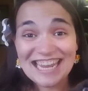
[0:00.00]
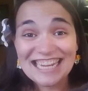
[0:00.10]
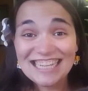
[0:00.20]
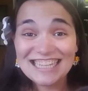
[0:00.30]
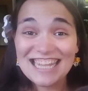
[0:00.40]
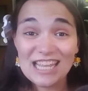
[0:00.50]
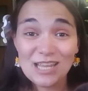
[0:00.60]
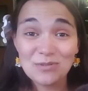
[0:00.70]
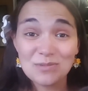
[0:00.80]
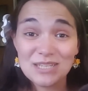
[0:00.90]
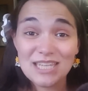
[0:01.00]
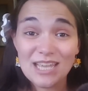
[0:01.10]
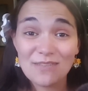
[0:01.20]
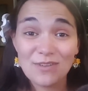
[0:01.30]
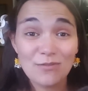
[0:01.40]
nene. The nene was my
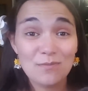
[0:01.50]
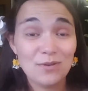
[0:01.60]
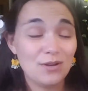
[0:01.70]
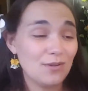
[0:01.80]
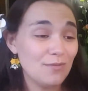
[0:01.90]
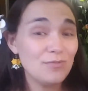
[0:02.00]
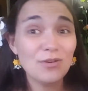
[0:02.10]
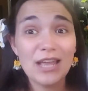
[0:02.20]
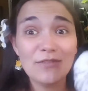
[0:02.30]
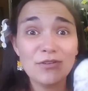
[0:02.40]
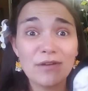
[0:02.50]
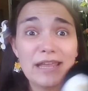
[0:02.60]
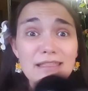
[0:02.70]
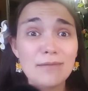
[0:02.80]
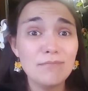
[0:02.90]
second favorite bird. Um, do I have to
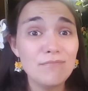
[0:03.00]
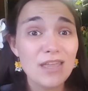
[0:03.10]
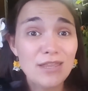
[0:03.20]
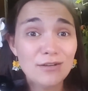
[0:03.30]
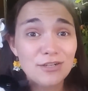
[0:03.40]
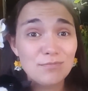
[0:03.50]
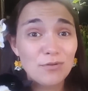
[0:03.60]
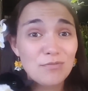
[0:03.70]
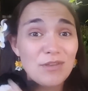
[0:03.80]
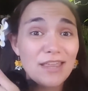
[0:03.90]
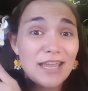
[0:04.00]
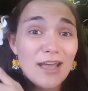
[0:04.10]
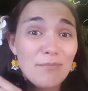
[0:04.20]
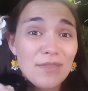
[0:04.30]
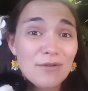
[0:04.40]
rank them? Can they just both be like
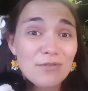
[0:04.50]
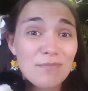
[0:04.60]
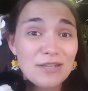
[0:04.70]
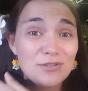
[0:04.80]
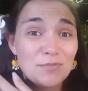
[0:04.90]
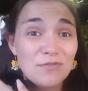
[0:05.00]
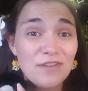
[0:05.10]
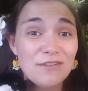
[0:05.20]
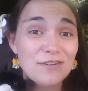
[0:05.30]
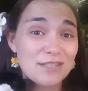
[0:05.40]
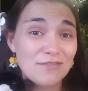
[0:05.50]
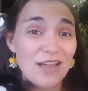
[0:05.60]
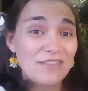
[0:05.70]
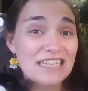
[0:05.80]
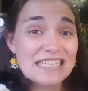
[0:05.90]
up there with my super favorites of
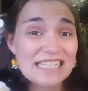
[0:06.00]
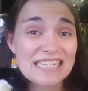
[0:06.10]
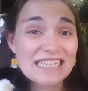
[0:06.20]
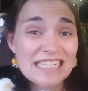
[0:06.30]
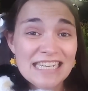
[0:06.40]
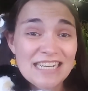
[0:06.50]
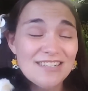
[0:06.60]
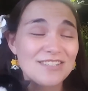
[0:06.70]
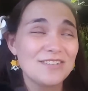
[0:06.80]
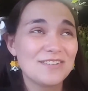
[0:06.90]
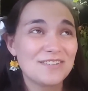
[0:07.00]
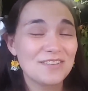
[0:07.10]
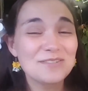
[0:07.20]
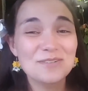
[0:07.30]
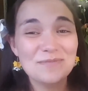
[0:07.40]
having seen? So
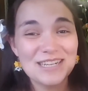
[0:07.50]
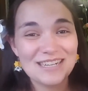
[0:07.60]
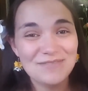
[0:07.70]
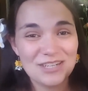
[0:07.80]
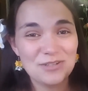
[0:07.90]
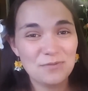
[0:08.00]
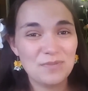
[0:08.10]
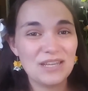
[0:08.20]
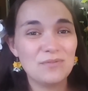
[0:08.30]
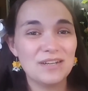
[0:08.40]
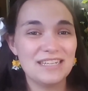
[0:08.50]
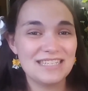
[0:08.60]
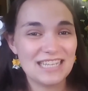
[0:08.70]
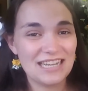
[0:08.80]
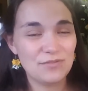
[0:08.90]
those are my, my two big
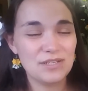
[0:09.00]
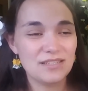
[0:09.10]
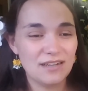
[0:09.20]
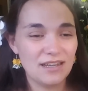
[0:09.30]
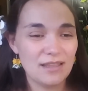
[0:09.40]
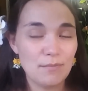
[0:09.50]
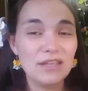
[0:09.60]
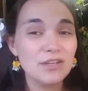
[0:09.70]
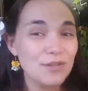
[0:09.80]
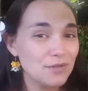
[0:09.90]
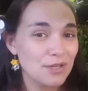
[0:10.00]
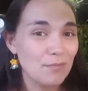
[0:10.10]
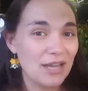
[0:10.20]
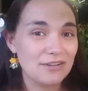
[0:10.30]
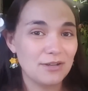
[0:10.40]
ones that we saw that made a huge
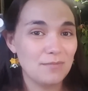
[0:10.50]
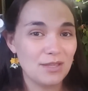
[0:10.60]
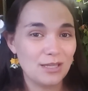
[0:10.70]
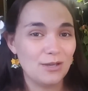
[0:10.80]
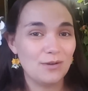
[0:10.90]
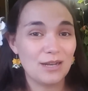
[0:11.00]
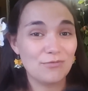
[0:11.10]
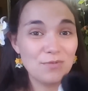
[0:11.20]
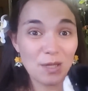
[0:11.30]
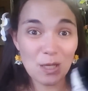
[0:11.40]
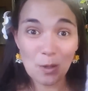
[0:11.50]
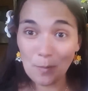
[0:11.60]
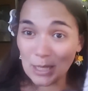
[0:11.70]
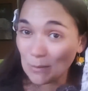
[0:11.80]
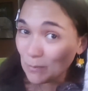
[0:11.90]
impact on me though, and I really
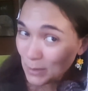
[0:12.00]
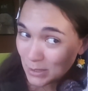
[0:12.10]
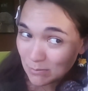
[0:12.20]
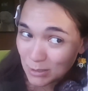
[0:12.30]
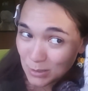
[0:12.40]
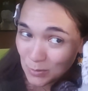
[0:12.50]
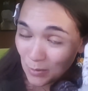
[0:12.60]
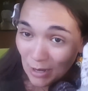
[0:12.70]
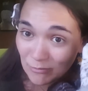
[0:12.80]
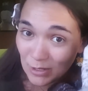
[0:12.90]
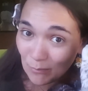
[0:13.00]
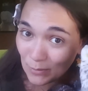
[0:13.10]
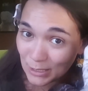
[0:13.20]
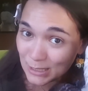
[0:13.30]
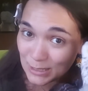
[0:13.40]
hope I can bring them to zoo crafting
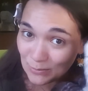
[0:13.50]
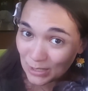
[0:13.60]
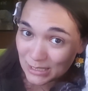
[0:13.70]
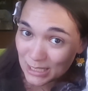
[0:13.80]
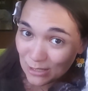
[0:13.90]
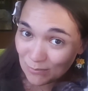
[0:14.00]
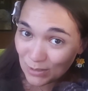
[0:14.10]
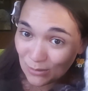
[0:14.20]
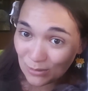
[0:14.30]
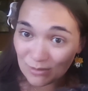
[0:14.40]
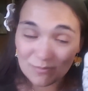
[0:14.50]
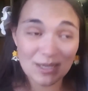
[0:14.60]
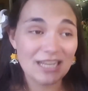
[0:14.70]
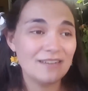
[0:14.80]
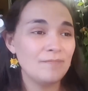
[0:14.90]
pretty soon. That's another big goal of
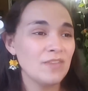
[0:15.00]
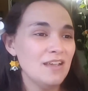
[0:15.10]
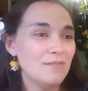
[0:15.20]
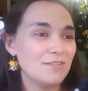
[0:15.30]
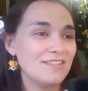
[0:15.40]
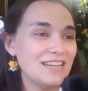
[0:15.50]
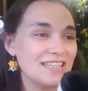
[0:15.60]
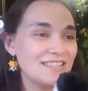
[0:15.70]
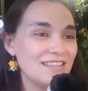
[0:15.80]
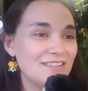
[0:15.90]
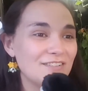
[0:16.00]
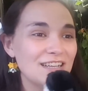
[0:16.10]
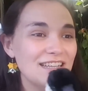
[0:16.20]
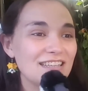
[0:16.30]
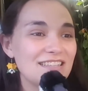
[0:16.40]
mine. But all right, so
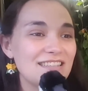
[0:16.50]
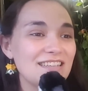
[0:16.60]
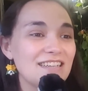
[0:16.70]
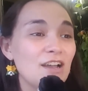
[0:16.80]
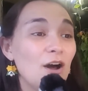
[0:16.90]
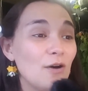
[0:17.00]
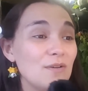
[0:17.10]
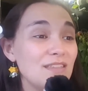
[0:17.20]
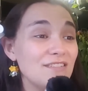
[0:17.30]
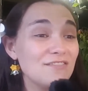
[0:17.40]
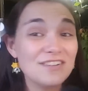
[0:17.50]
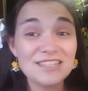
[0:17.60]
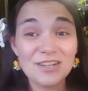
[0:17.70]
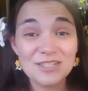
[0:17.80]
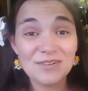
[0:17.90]
let's see. Oh, and then Reese
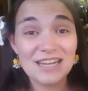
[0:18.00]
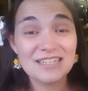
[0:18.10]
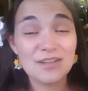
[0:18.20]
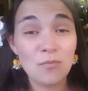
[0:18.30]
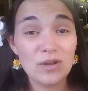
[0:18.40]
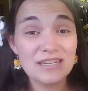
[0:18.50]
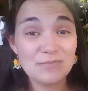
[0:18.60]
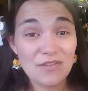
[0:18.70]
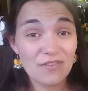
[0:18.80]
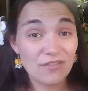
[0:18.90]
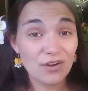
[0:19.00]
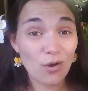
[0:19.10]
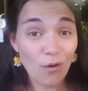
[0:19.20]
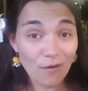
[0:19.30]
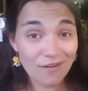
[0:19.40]
also asked, what is my favorite
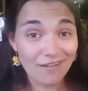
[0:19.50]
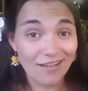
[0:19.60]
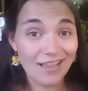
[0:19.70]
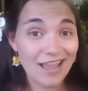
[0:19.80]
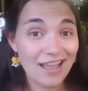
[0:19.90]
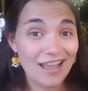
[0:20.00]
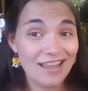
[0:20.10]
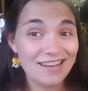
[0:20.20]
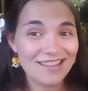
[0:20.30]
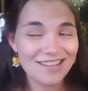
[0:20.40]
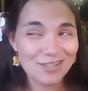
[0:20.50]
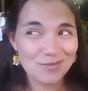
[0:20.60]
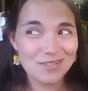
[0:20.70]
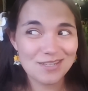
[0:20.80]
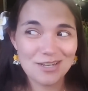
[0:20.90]
coral? And this
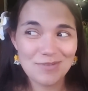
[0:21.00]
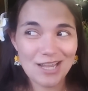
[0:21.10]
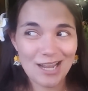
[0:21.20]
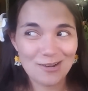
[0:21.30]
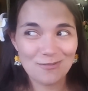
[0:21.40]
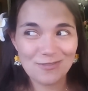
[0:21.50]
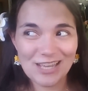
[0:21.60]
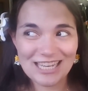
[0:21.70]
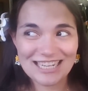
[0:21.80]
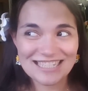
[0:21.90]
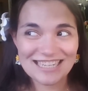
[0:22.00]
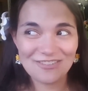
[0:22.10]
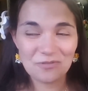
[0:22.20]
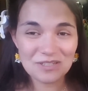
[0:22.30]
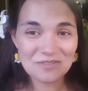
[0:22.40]
one's going to be kind of fun because
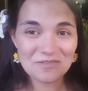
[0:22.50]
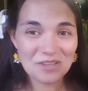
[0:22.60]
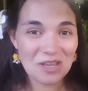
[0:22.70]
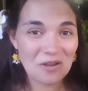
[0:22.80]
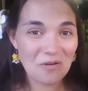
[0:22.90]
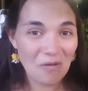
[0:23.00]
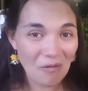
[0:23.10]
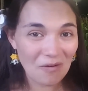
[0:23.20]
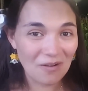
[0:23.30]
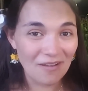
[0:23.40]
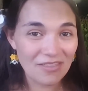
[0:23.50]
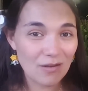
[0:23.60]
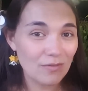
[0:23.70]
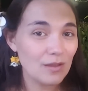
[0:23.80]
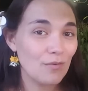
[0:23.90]
it wasn't really a coral. The
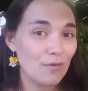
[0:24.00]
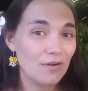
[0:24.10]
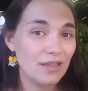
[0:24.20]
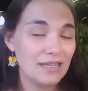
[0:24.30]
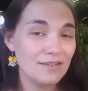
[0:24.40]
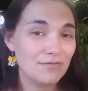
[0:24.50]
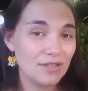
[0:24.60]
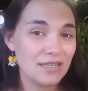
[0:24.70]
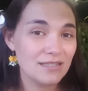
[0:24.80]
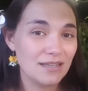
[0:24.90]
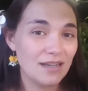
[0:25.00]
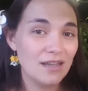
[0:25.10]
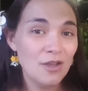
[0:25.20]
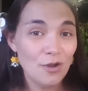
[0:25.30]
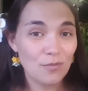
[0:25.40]
only coral I really saw
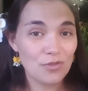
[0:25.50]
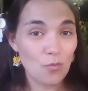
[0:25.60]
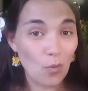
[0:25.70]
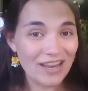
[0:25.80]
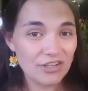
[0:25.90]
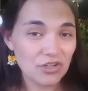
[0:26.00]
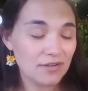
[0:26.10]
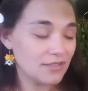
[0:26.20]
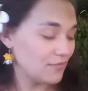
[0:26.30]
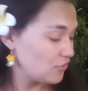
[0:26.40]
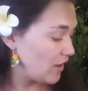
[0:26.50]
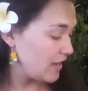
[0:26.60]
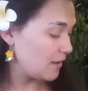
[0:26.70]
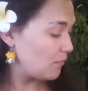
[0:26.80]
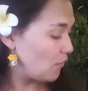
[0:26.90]
were the white chunks of
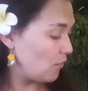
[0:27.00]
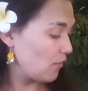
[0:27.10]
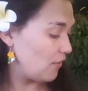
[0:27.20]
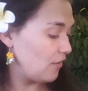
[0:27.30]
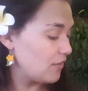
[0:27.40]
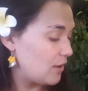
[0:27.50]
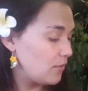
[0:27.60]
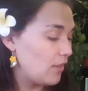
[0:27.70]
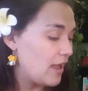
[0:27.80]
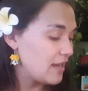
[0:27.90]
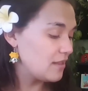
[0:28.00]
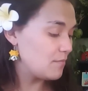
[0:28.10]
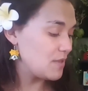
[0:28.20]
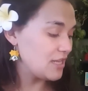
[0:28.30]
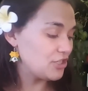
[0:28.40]
dried up coral that lined the
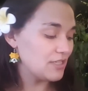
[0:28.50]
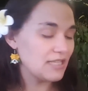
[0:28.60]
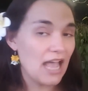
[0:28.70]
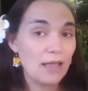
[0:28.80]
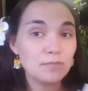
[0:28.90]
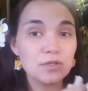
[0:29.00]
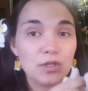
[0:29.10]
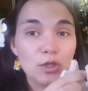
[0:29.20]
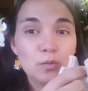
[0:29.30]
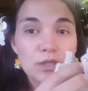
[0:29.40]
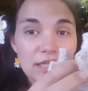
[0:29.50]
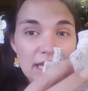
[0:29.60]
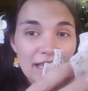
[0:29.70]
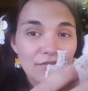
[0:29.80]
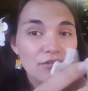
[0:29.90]
beaches absolutely
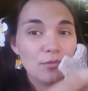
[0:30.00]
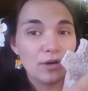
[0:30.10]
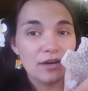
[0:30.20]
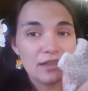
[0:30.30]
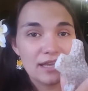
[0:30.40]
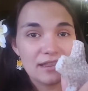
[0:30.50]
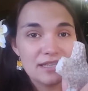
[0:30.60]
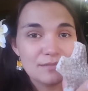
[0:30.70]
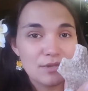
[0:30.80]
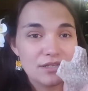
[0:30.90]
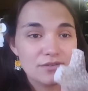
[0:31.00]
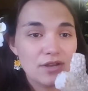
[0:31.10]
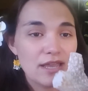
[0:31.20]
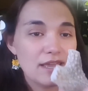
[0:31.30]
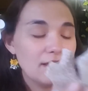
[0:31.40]
everywhere, like this piece
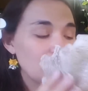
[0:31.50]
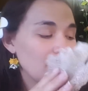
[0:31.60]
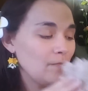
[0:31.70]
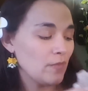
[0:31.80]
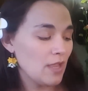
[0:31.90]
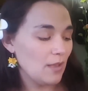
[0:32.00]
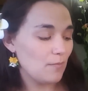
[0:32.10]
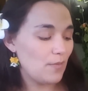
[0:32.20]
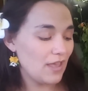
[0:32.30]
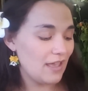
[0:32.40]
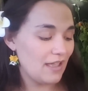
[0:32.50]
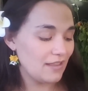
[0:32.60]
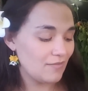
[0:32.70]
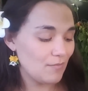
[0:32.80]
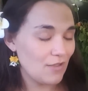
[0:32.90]
right here.
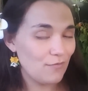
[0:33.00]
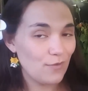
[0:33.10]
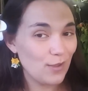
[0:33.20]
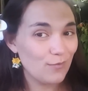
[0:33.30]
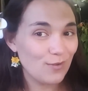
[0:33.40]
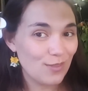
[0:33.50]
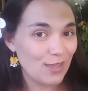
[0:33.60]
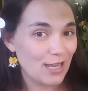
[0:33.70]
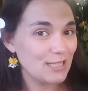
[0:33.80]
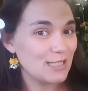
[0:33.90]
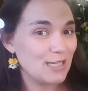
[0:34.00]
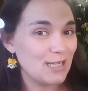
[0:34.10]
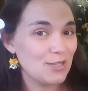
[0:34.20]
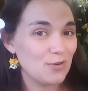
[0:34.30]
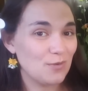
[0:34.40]
But my favorite thing I saw
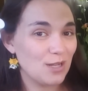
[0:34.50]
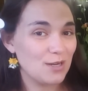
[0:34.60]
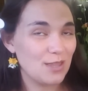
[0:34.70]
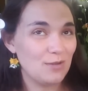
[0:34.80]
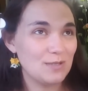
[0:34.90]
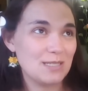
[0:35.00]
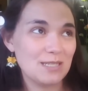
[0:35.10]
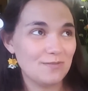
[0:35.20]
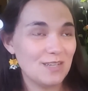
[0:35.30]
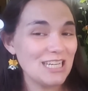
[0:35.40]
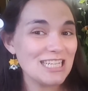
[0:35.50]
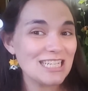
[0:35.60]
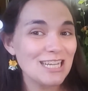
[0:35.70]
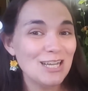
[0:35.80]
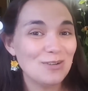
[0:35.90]
underwater that wasn't a
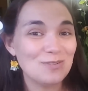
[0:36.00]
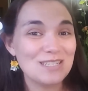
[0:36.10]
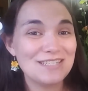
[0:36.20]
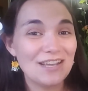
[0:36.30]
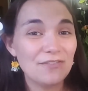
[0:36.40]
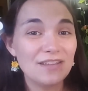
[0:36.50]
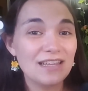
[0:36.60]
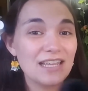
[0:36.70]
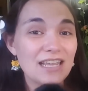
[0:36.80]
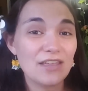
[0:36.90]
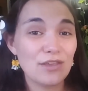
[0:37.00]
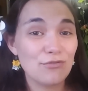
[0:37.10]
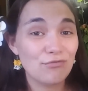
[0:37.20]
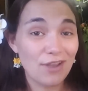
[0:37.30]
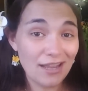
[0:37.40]
fish was definitely the
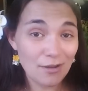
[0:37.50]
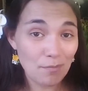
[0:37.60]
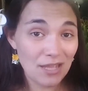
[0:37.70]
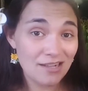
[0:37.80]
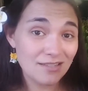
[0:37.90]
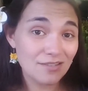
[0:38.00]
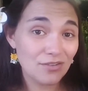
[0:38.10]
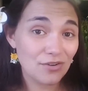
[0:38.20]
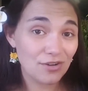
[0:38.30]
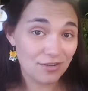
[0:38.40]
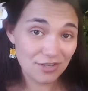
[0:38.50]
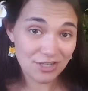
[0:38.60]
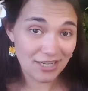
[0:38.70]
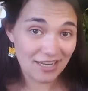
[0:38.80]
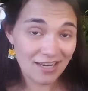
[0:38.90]
red pencil
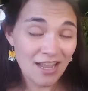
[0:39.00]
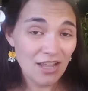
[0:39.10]
urchin.